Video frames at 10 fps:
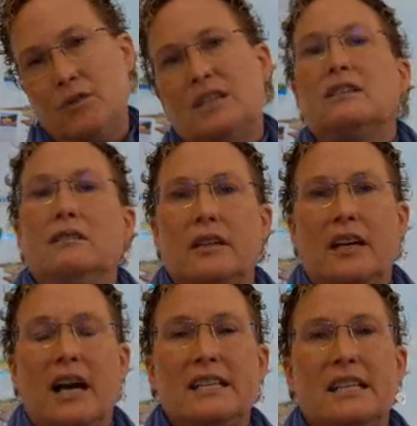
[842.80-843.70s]
you did,
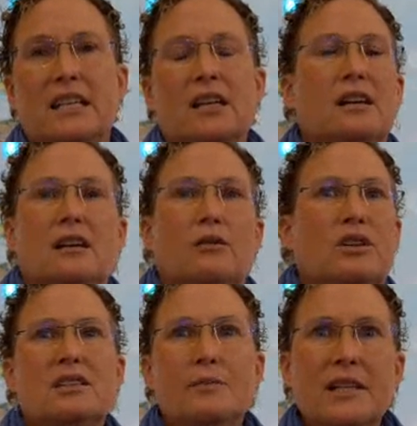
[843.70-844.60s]
like I did,
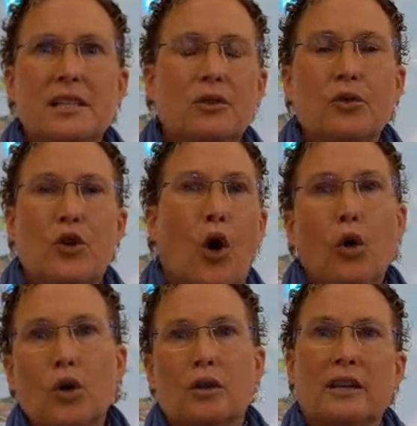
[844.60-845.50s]
what's the big deal with
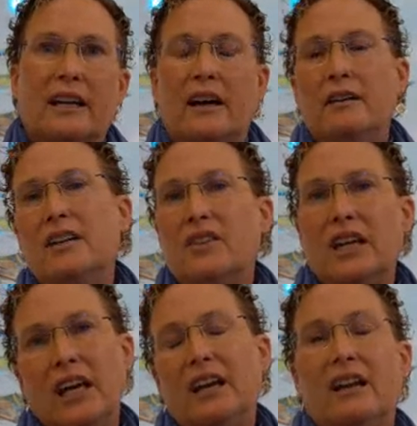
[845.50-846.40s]
coal? Like, I don't
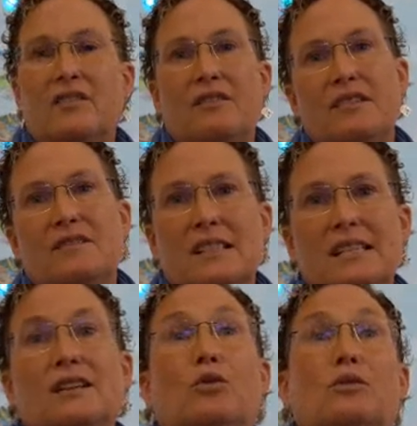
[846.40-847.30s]
even get it. I've never even
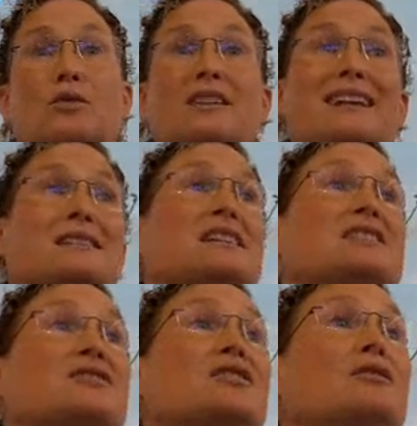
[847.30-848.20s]
seen coal. Well, that's
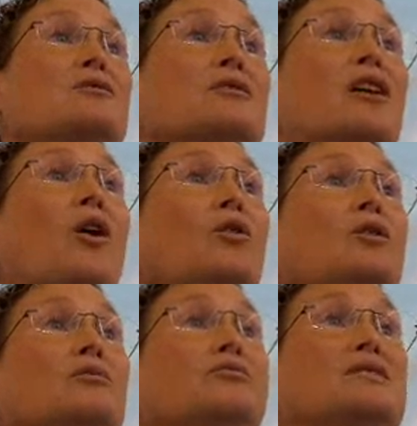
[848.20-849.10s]
because there's no
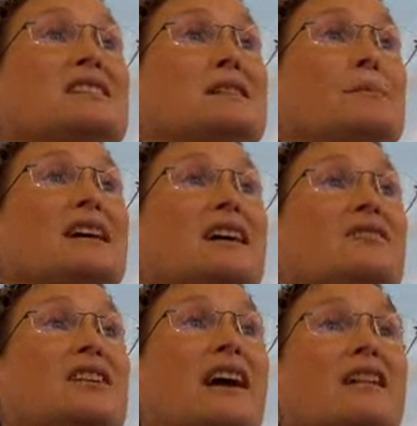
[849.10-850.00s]
coal to speak
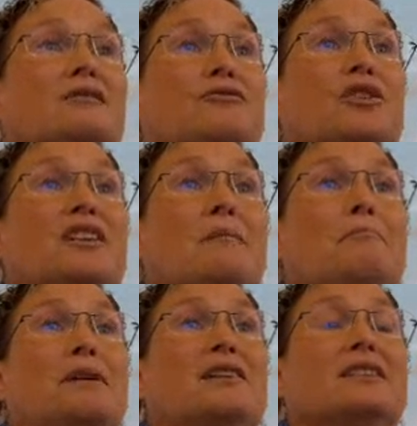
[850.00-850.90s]
of in California,
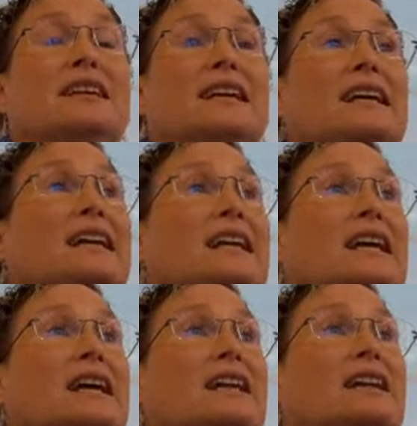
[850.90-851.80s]
barely
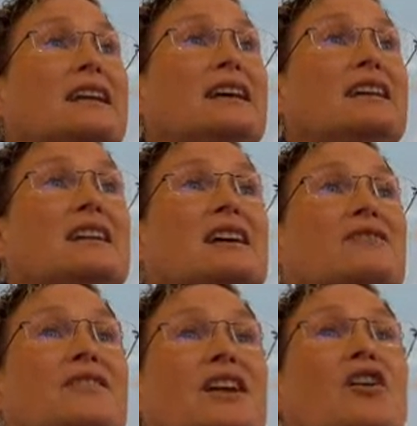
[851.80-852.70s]
any. And
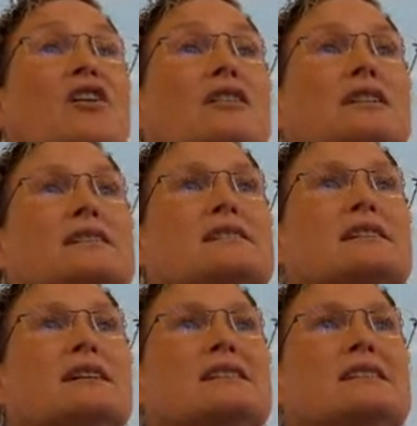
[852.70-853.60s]
if at all,
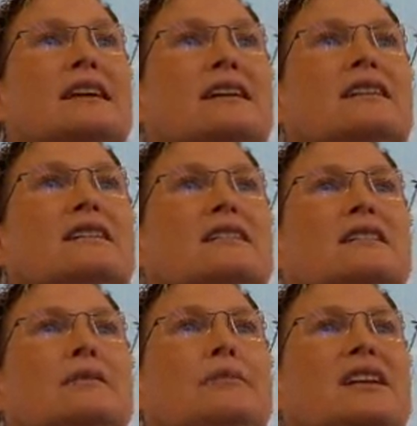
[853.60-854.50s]
it's like
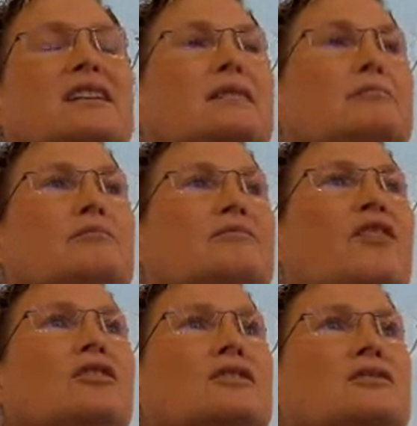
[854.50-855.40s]
medium
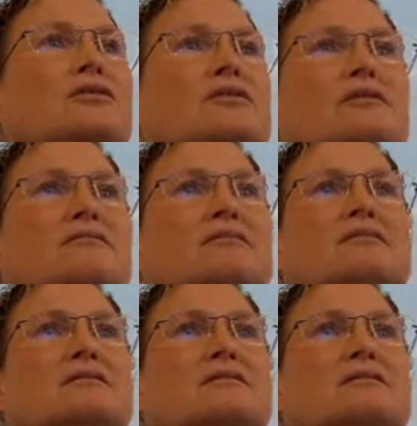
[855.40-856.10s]
volatile